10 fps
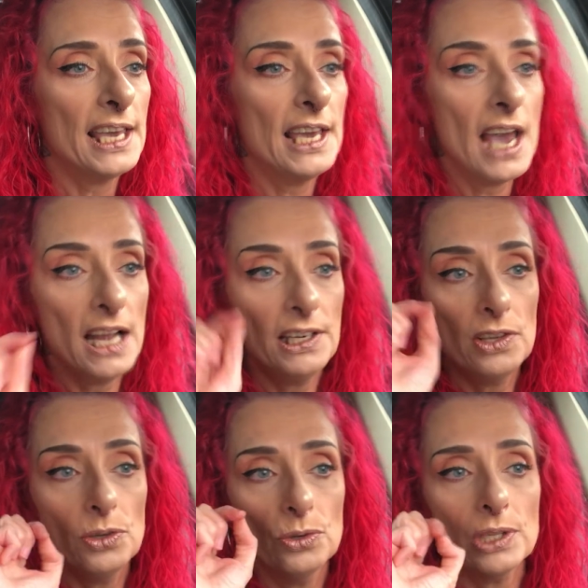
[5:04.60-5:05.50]
he had to
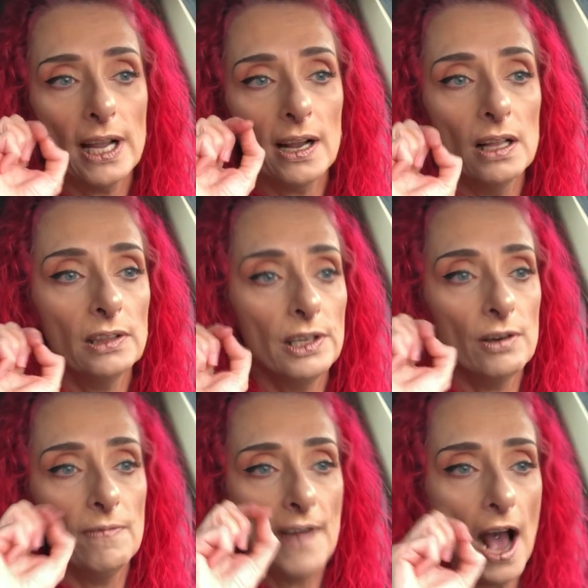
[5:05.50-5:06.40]
use like a
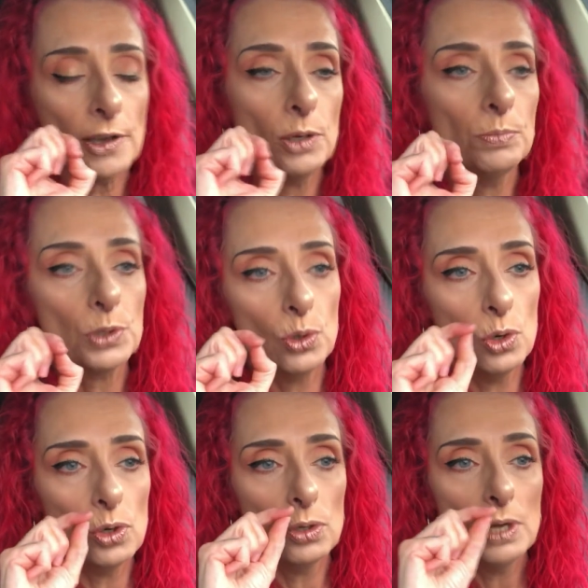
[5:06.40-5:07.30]
little vacuum
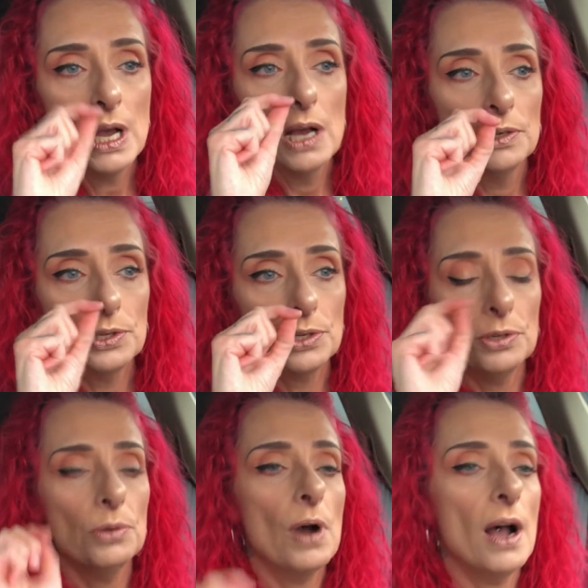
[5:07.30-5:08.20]
tool
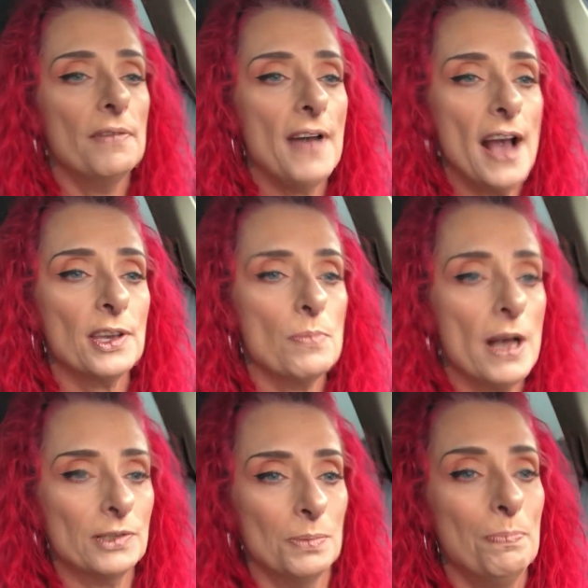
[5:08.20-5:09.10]
to uh, vacuum
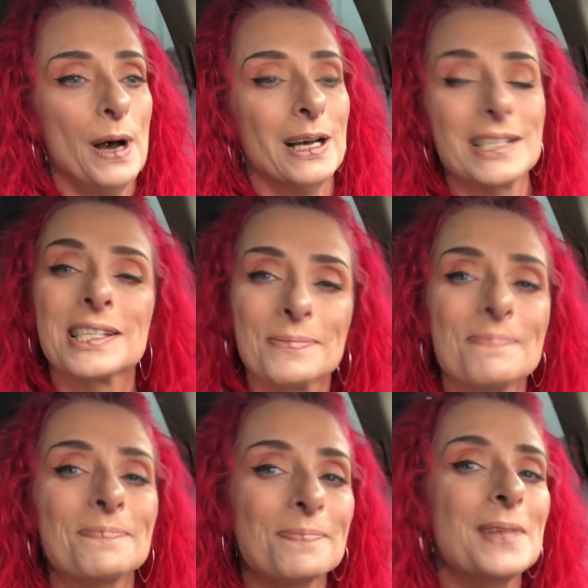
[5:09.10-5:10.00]
out some pus.
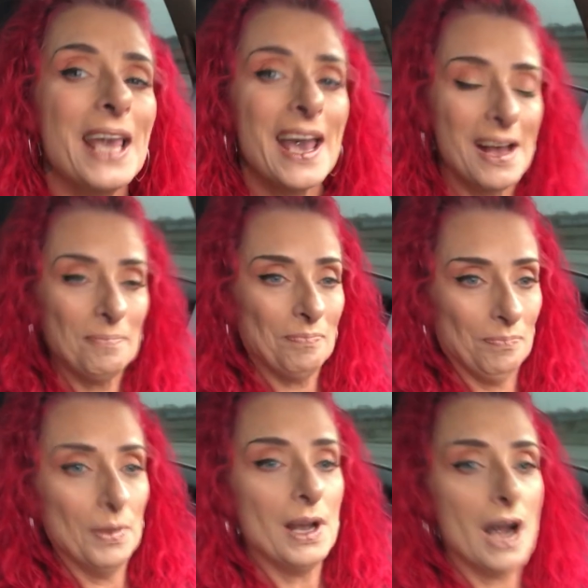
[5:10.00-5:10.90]
Yeah.
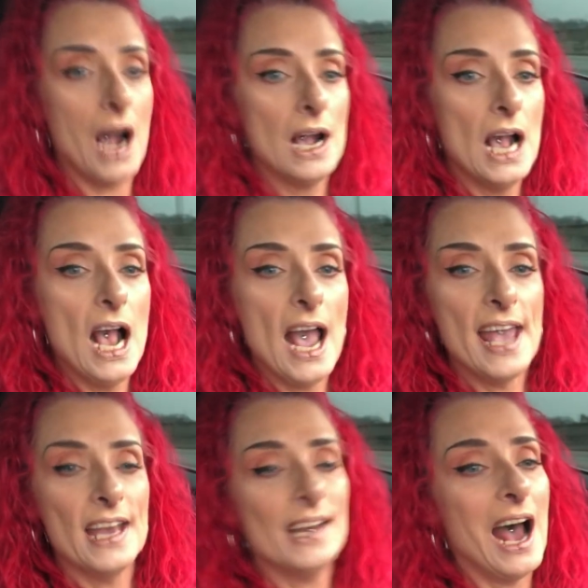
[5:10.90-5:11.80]
Ugh.
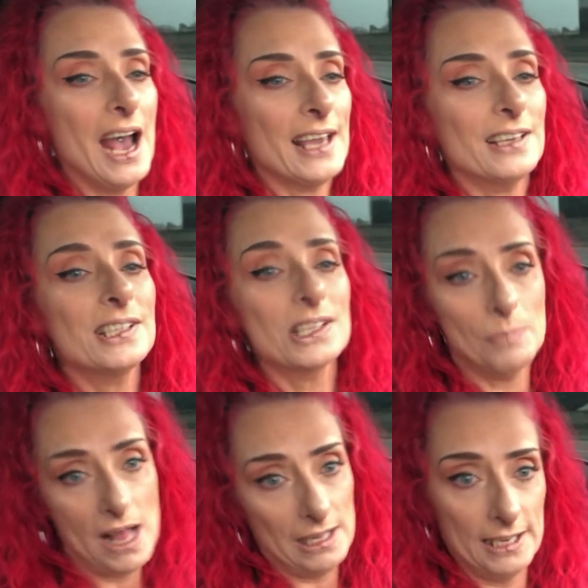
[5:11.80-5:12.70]
And I could
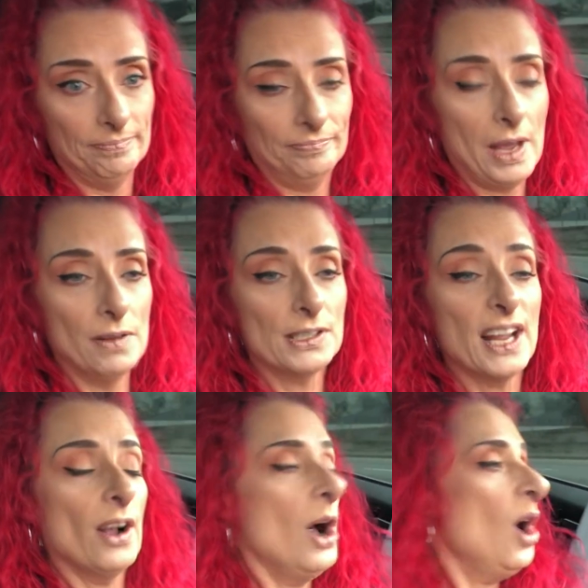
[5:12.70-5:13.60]
smell it. I was
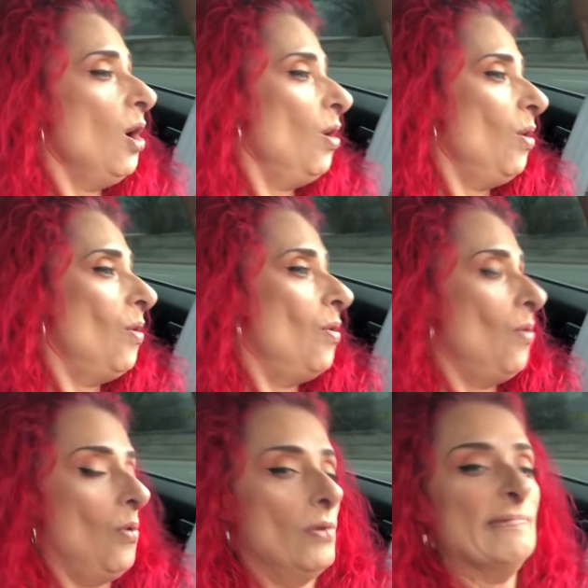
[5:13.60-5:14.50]
like, oh.
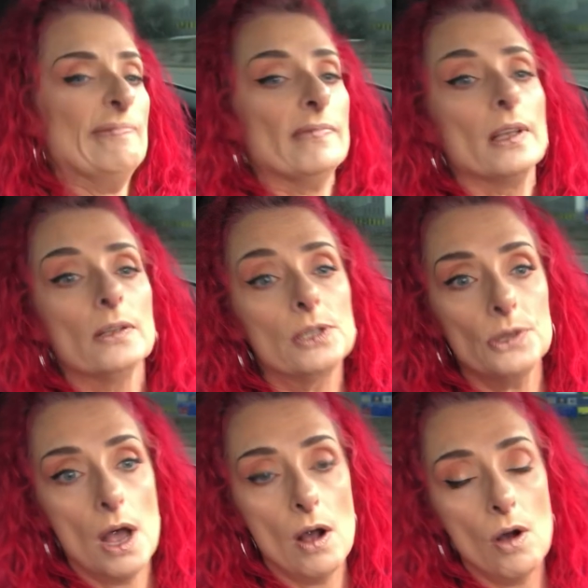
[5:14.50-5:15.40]

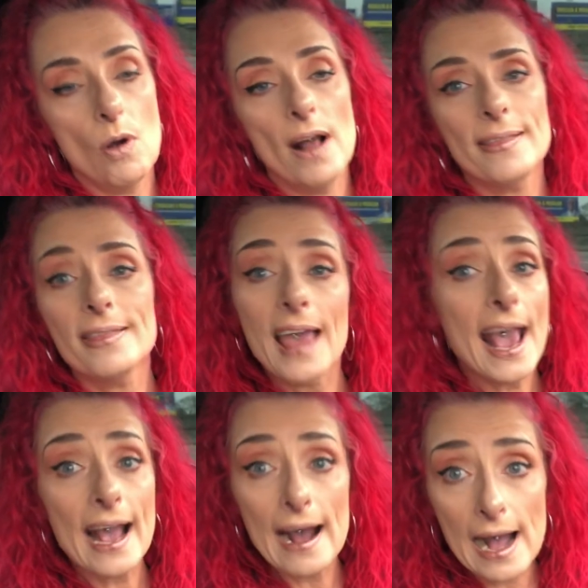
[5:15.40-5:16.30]
So
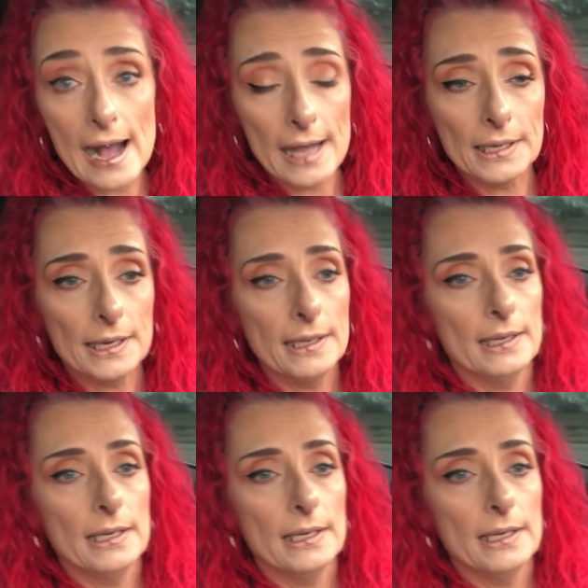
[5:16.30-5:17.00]
thank God